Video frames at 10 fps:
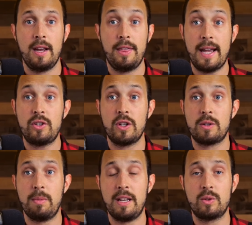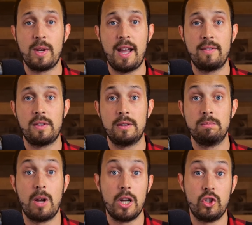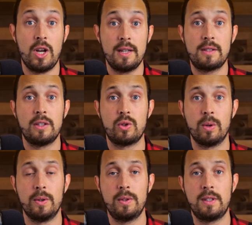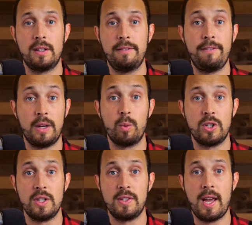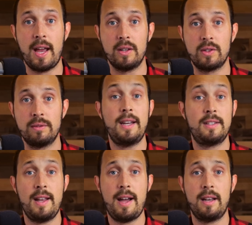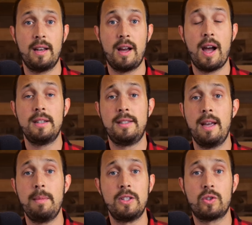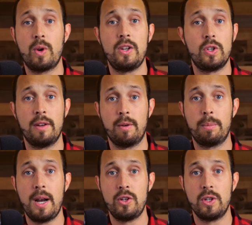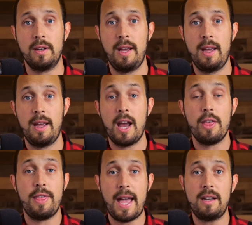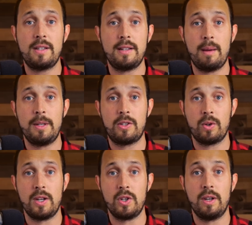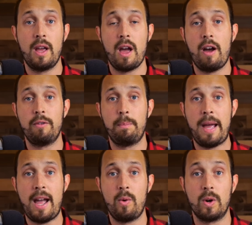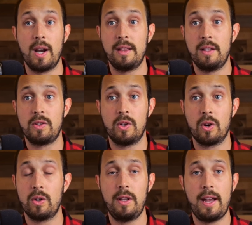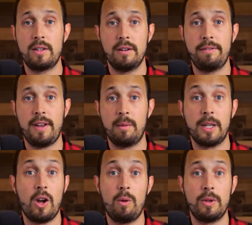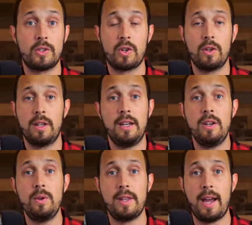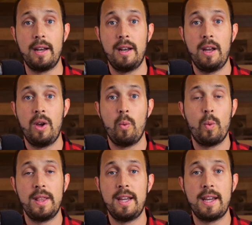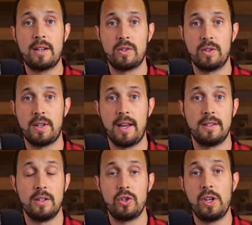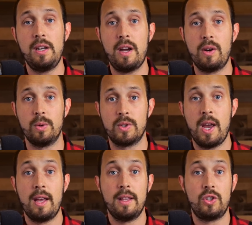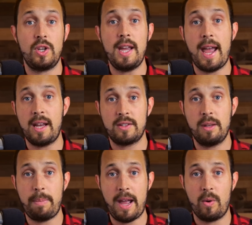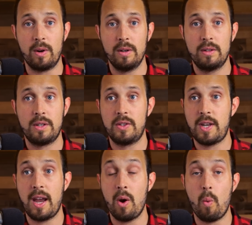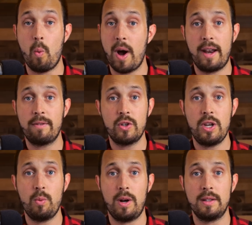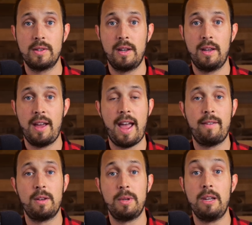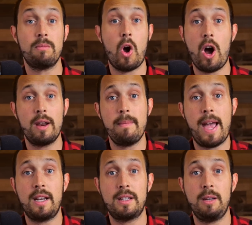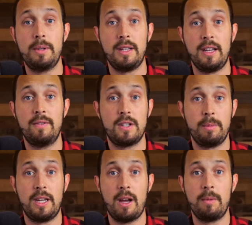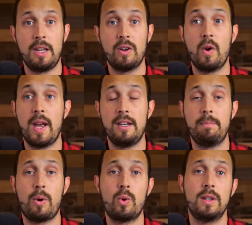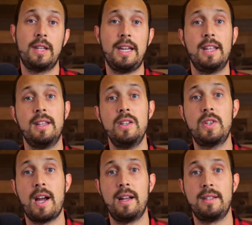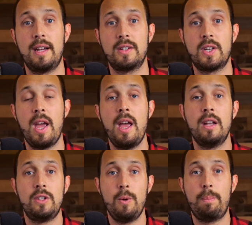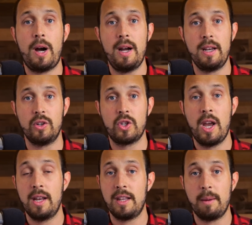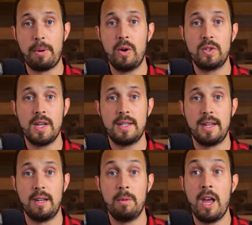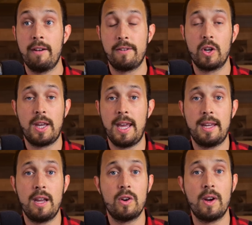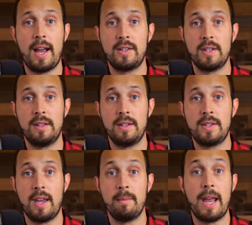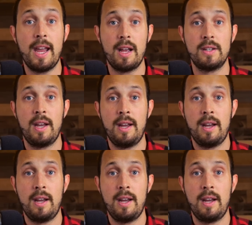that just means we have to adjust the truth to fit what she says. That is not a demonstration of oppression. That is a demonstration of power, and this girl and her family almost certainly knew that when they exercised it. She knows that she has the power to say whatever she wants have it be automatically believed to become a hero, and importantly, in this context, to punish the opposing team for kicking her ass in this game and